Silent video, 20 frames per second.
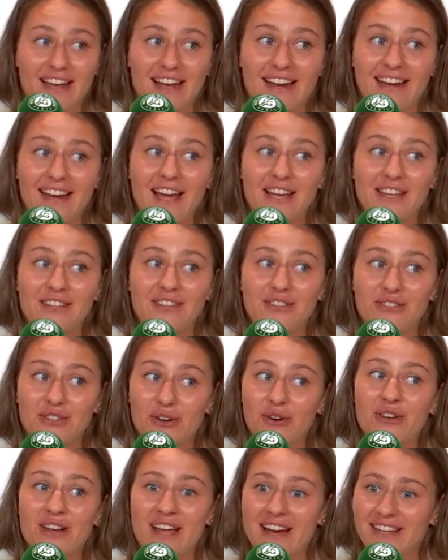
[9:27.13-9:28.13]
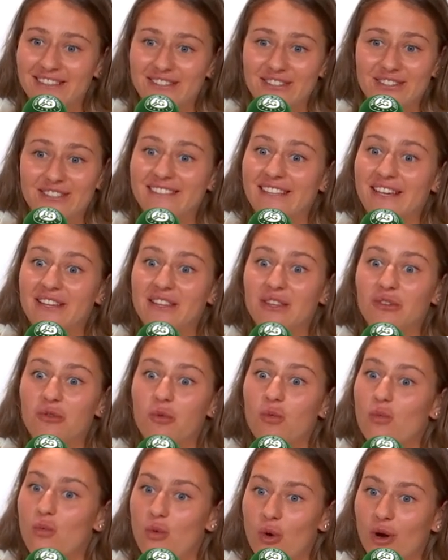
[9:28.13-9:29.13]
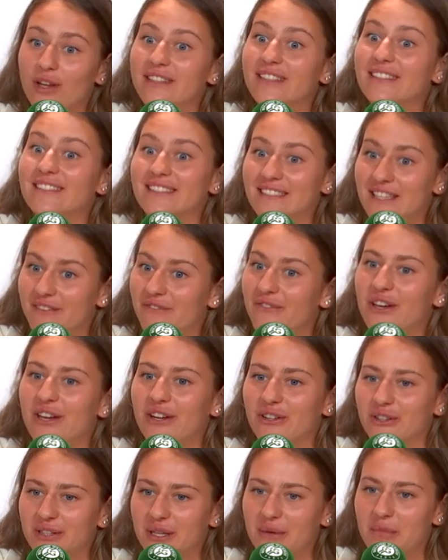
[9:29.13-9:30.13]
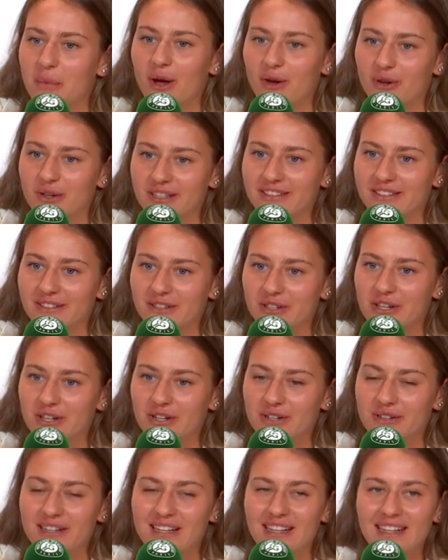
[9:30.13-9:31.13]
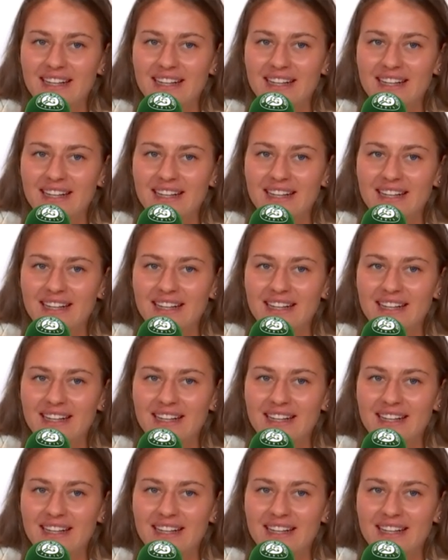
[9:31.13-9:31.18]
and I don't understand what is difficult about it, you know?